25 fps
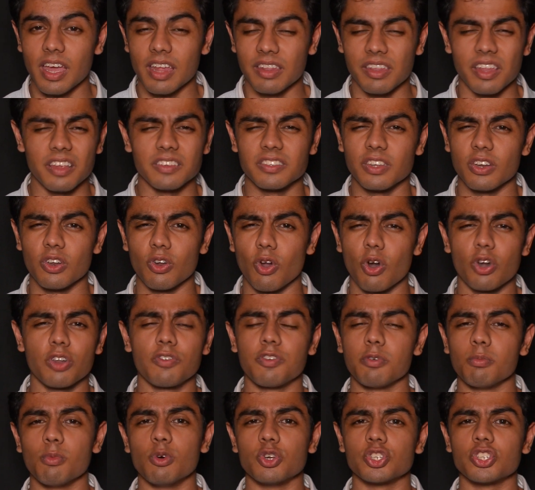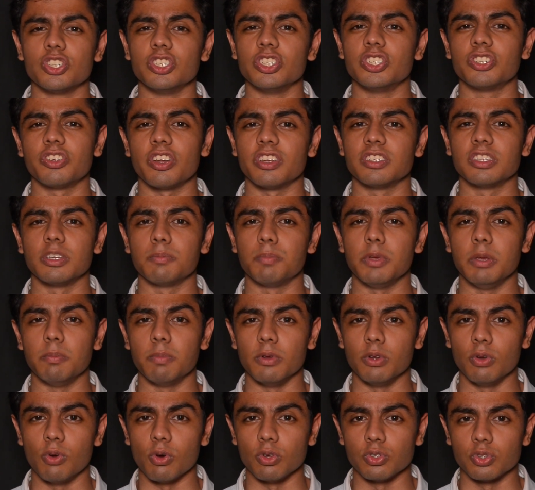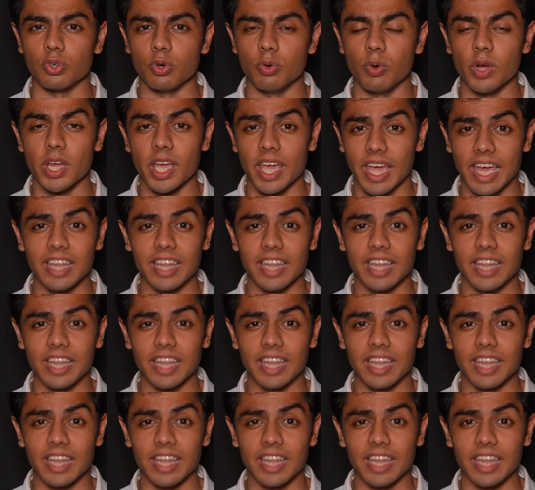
there's a lot of emotional stress that people go through,